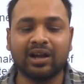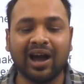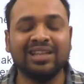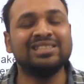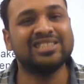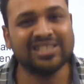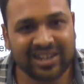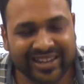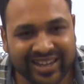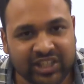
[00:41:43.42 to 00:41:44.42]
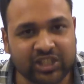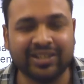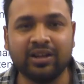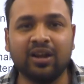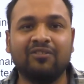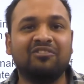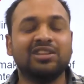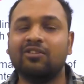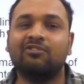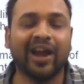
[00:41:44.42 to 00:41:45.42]
consultation
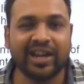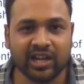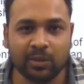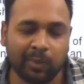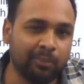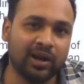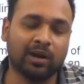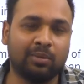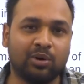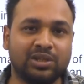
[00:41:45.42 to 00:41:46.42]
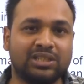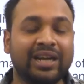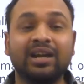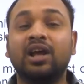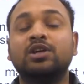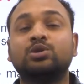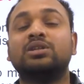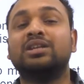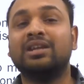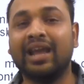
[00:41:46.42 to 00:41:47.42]
with the wider public about this, right? So
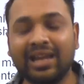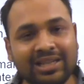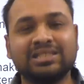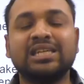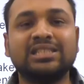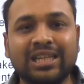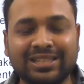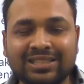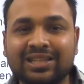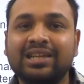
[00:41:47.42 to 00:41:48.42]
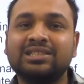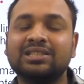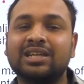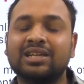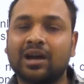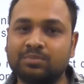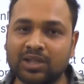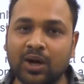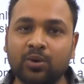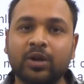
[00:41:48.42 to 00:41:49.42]
any such legislation that
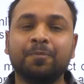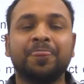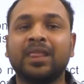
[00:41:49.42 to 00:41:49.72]
comes out